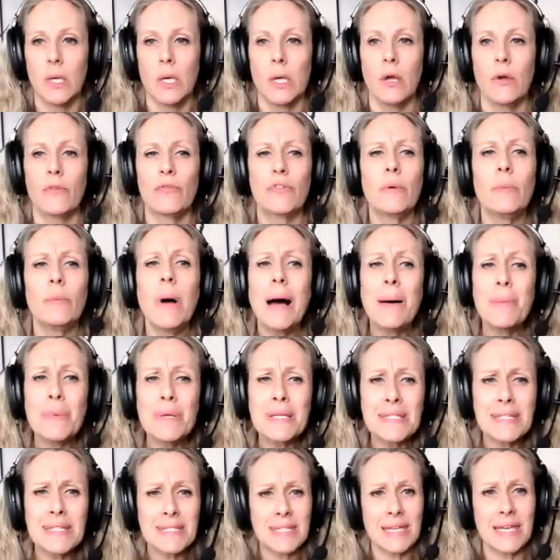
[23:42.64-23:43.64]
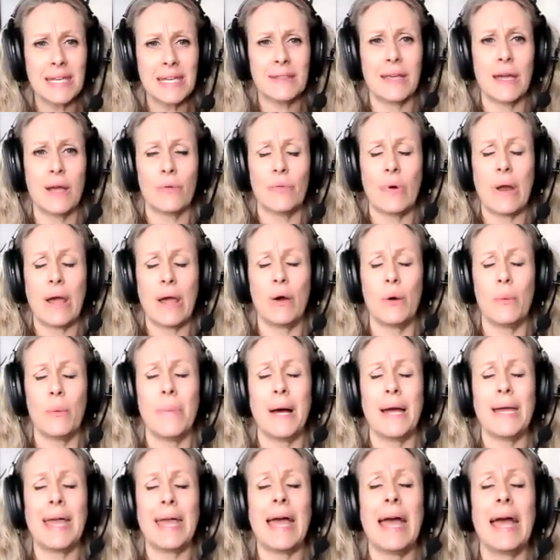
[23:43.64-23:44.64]
For mamas that take that route,
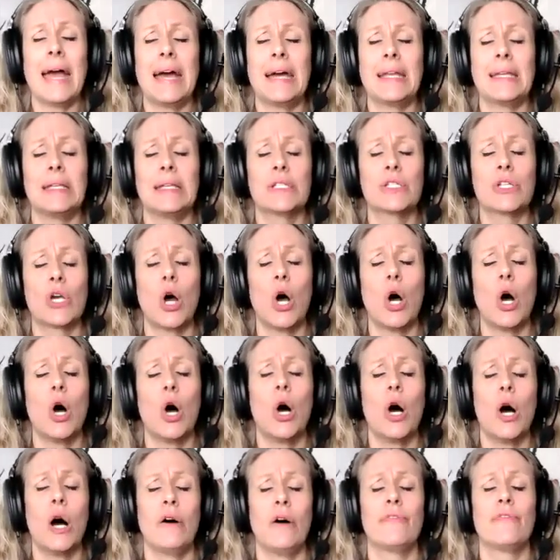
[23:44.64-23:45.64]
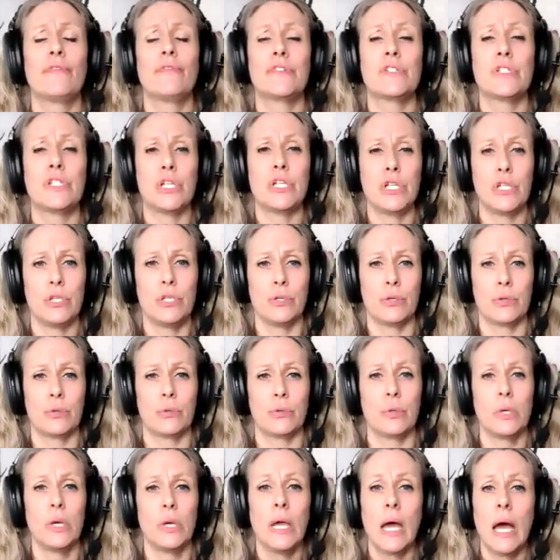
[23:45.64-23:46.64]
my hat is off to
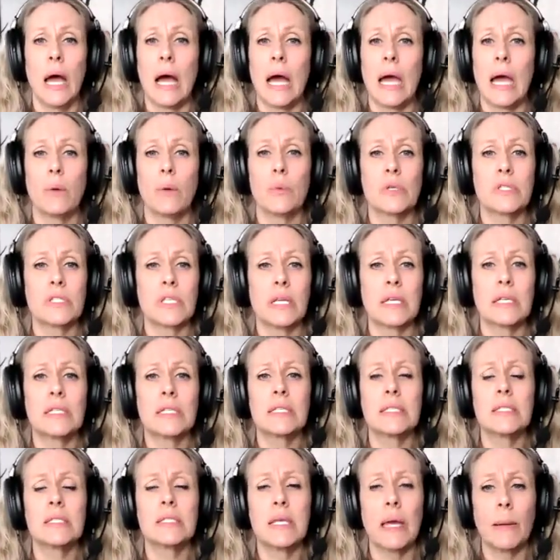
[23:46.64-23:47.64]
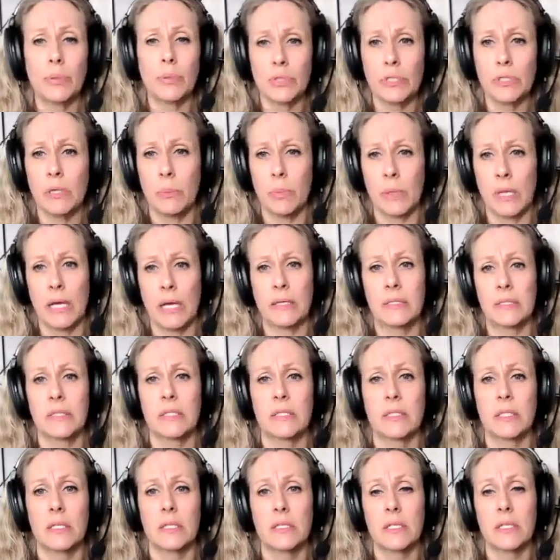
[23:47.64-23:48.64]
you. I was exceptionally blessed
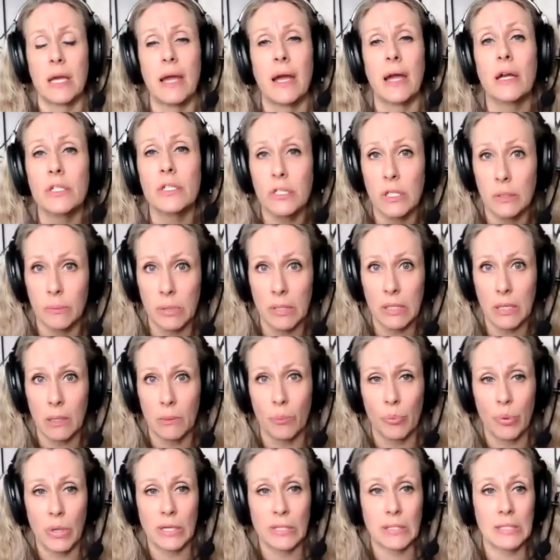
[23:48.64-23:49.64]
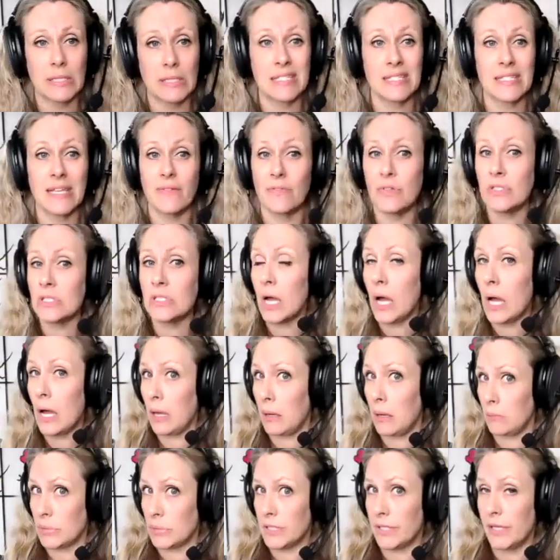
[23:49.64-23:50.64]
to actually become pregnant 7
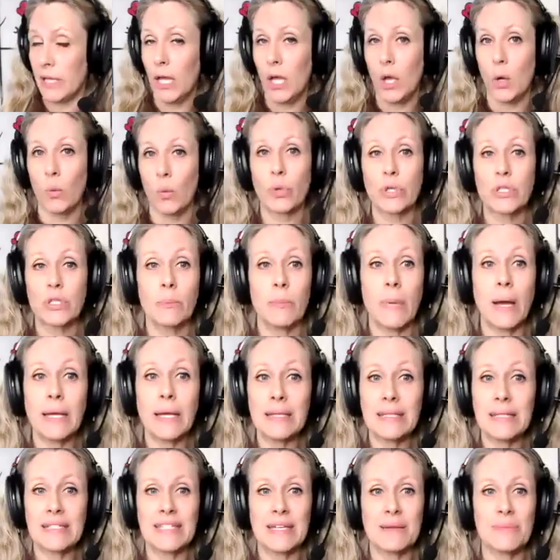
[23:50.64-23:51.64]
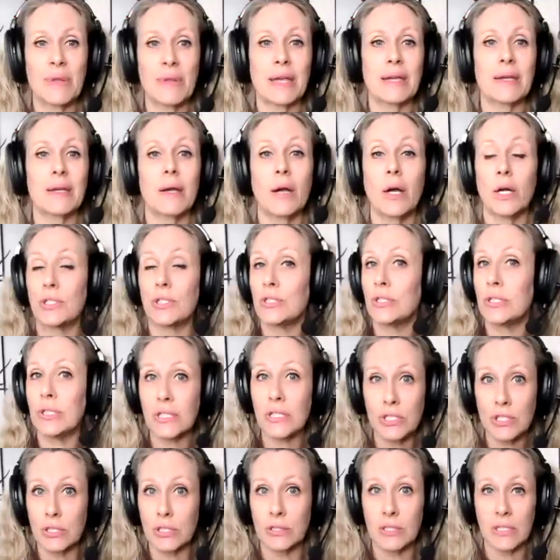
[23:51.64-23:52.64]
times, which might seem like a
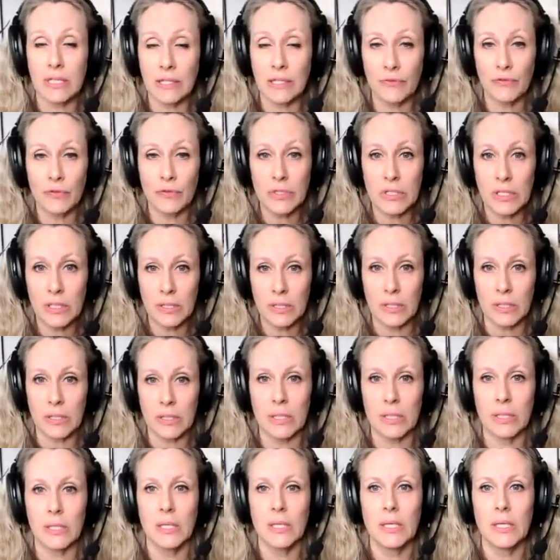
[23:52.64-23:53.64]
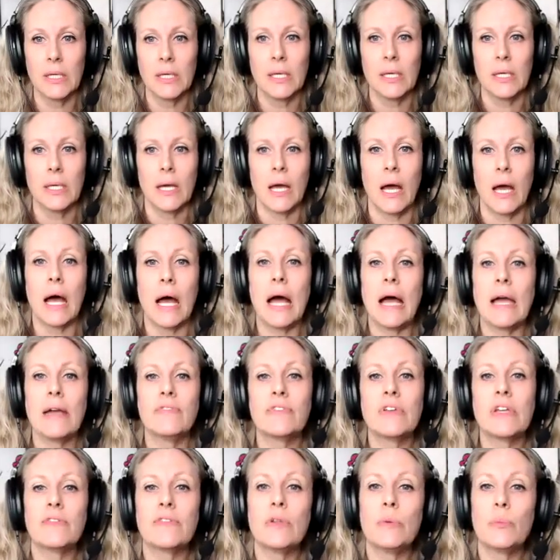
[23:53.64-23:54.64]
contradiction to infertility.
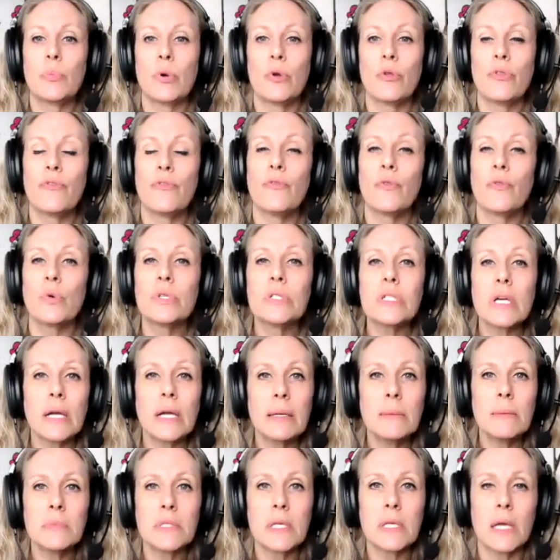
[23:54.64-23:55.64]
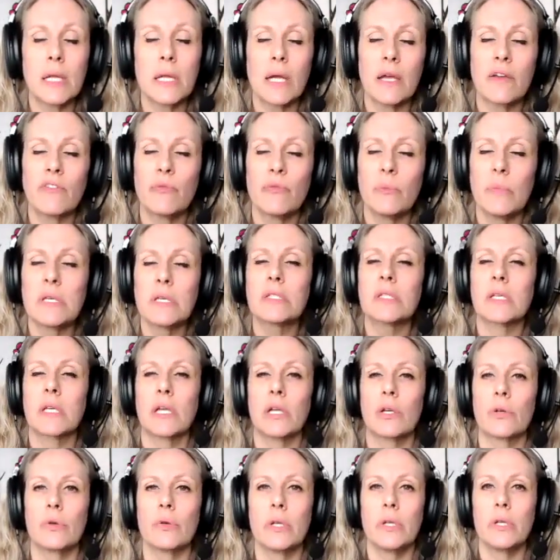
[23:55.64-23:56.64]
I've given birth 4 times and I've
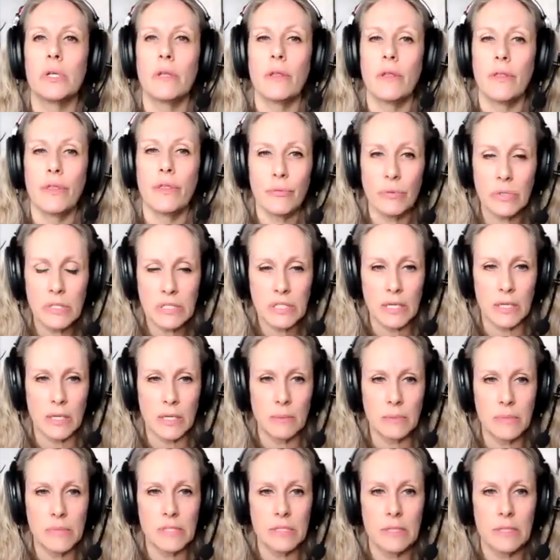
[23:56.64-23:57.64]
miscarried 3 times.